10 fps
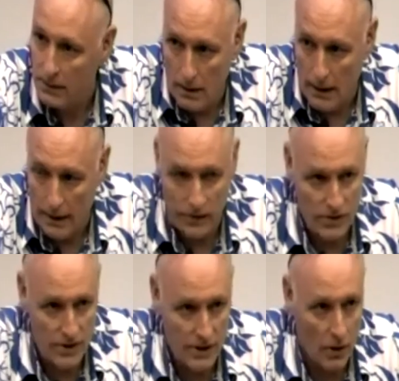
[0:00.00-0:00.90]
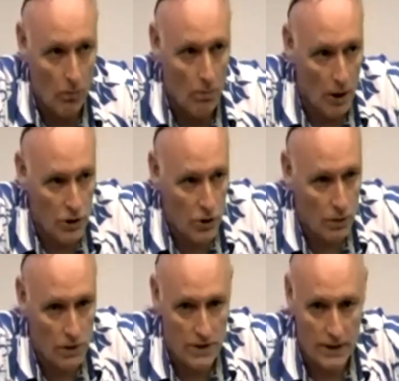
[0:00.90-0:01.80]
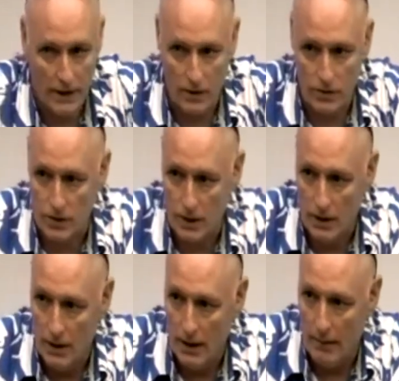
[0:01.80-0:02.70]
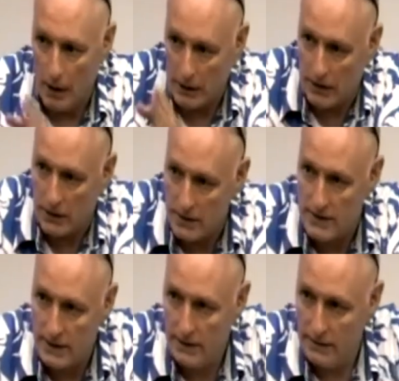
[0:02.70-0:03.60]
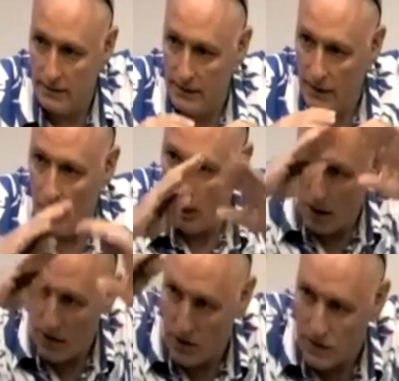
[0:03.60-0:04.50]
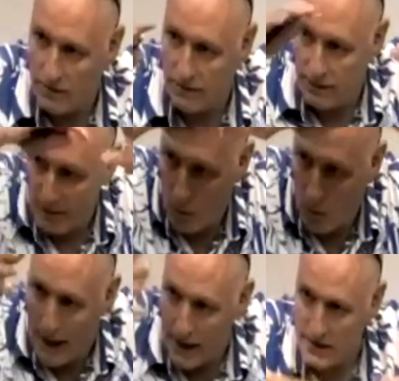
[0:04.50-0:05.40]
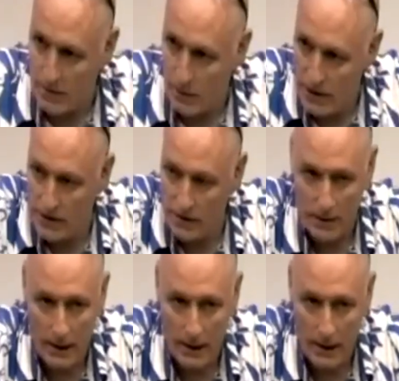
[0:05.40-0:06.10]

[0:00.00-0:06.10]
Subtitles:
And there's, you know, modules and there's models and, you know, all sorts of ways in which